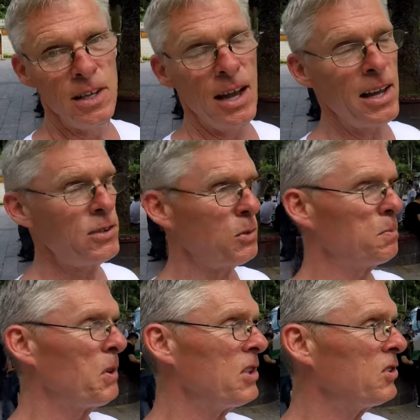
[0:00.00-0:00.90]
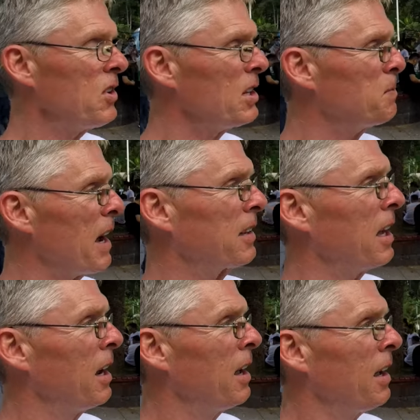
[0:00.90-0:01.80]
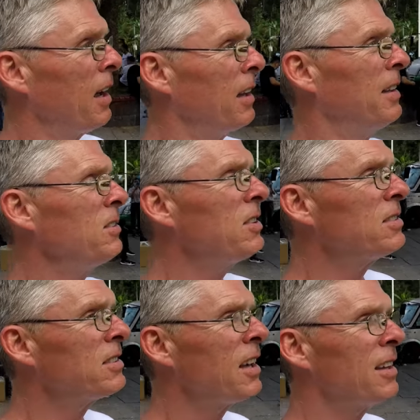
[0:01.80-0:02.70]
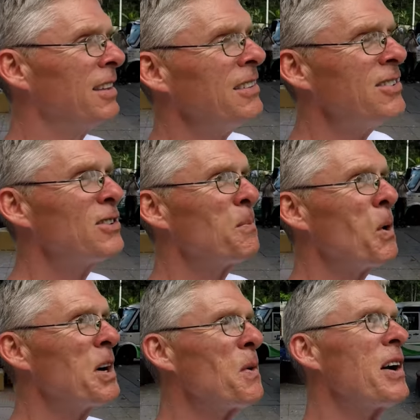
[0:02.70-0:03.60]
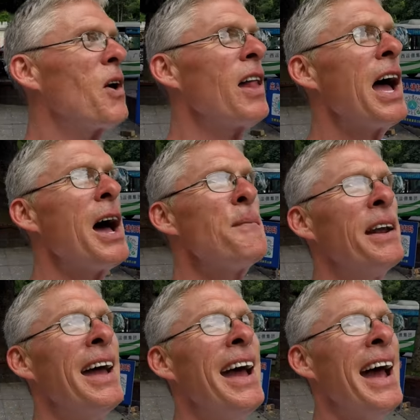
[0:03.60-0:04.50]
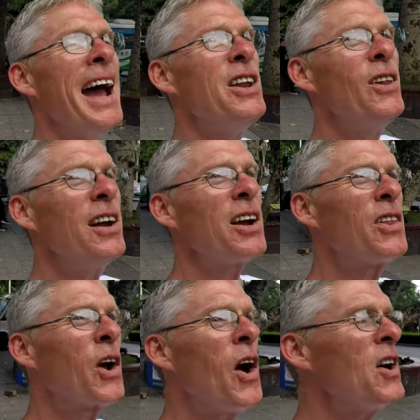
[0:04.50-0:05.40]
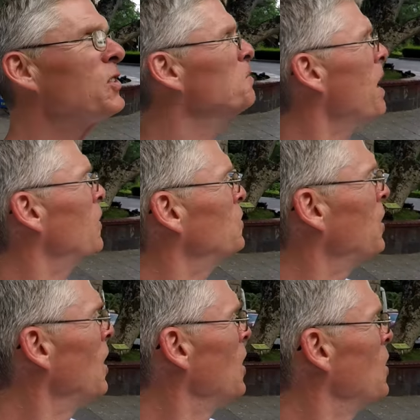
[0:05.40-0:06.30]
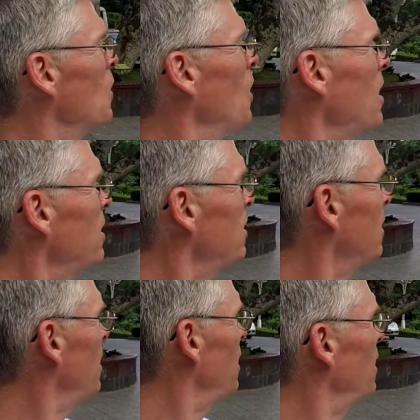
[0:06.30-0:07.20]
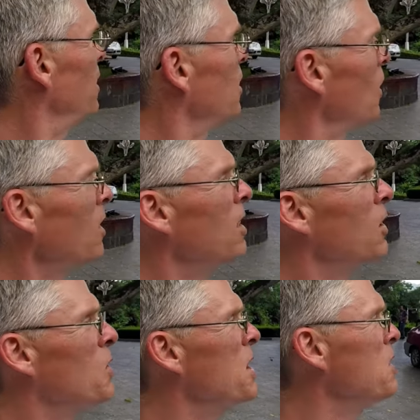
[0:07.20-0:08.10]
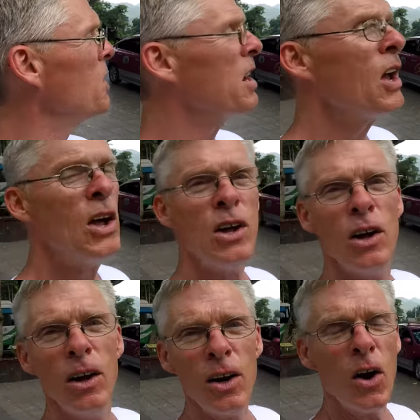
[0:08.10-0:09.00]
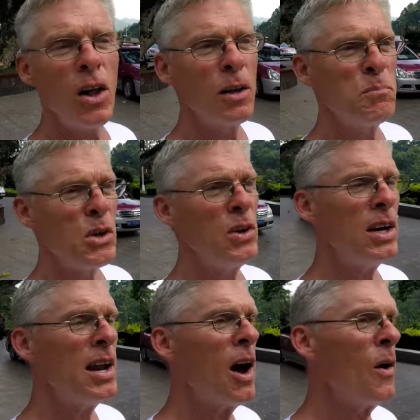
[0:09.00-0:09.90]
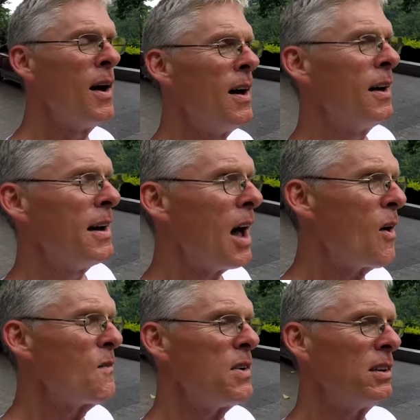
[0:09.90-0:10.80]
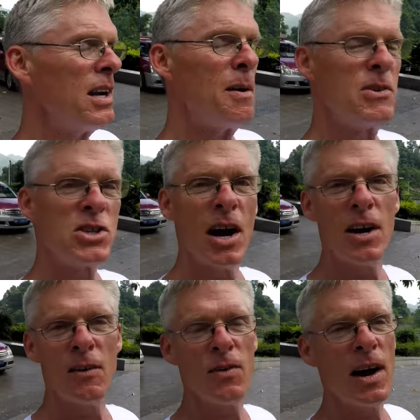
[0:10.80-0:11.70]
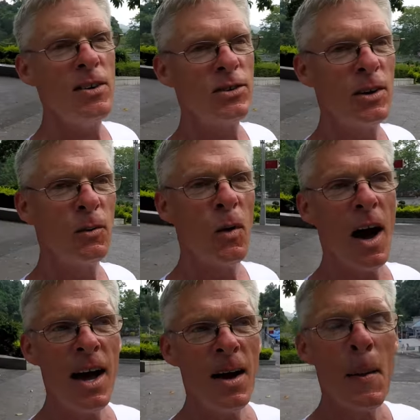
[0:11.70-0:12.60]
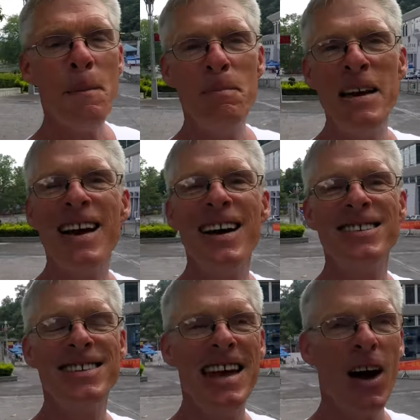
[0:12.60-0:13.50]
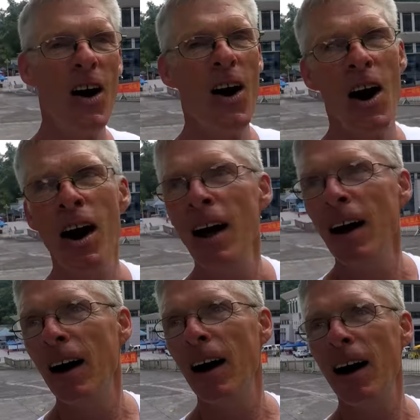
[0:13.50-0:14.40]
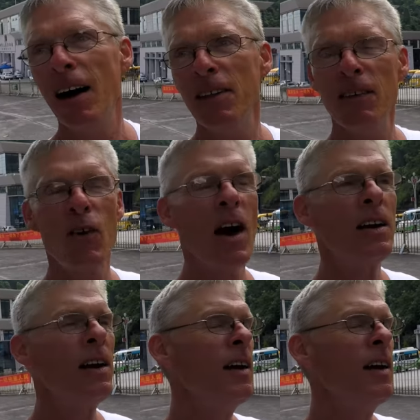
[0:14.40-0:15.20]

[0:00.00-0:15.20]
I guess it was pretty serious back then. This is the border where it all happened. And you look at the karst mountains, you look at the greenery, you look at all the beauty. Now Vietnam and China are friends. Why? Because they are. They've got